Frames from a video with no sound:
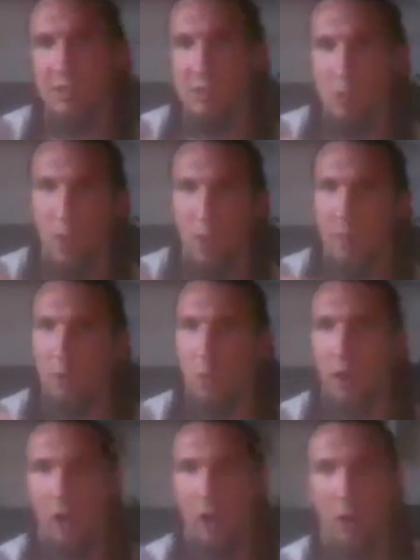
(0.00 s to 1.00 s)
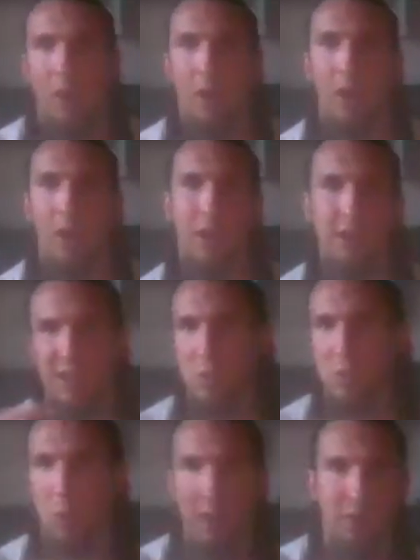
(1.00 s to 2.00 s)
everywhere. He's got his
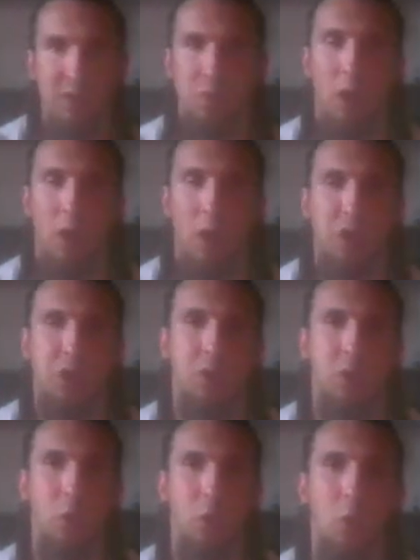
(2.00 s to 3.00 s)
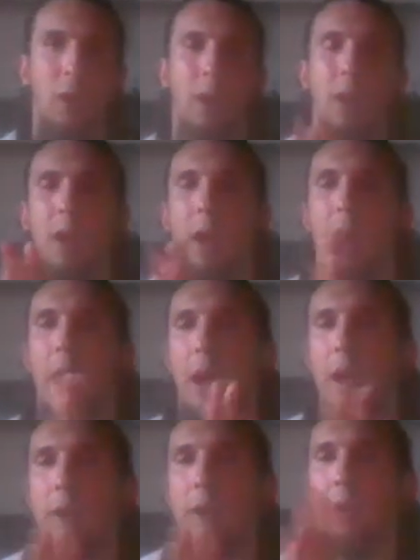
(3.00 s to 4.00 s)
ravens watching you, and
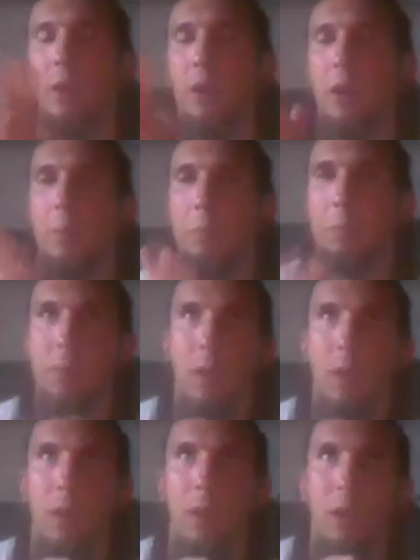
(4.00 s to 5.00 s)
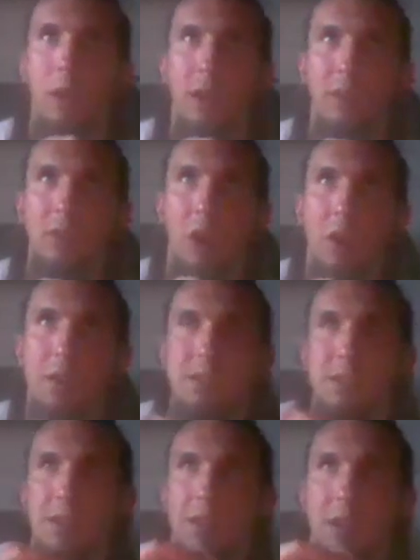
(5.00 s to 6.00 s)
um, he does.
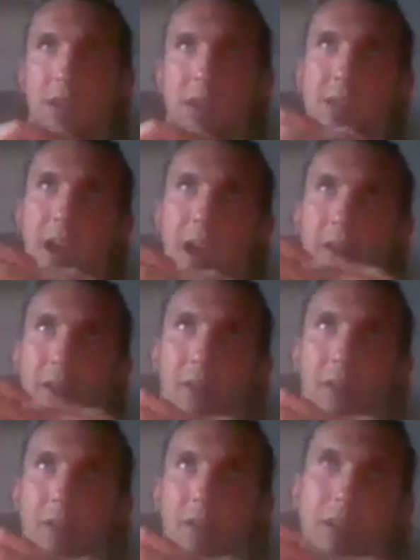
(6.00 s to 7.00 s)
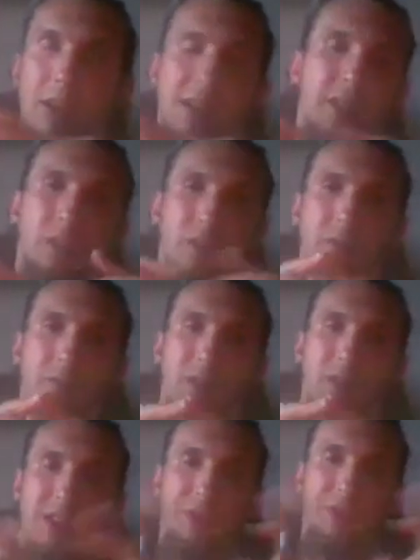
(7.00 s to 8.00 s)
He's not. He's not. He's not
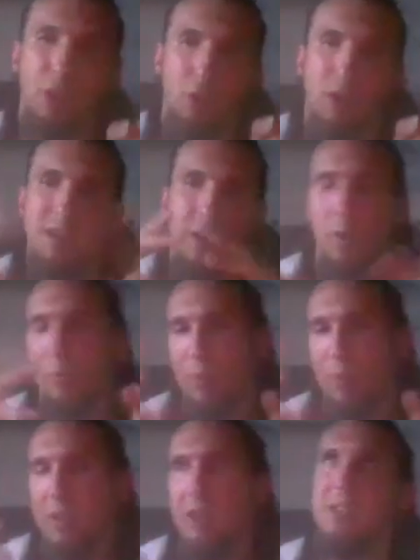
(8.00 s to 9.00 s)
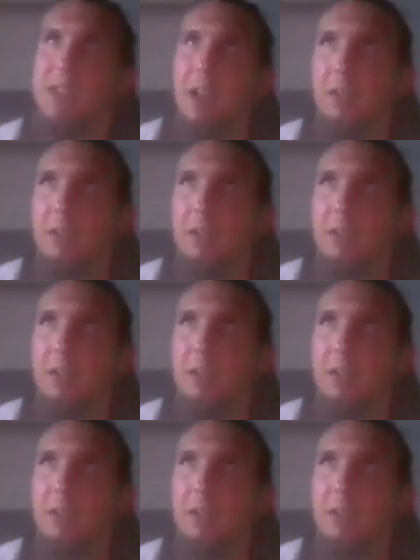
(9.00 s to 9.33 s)
the. He's not. Re, he's not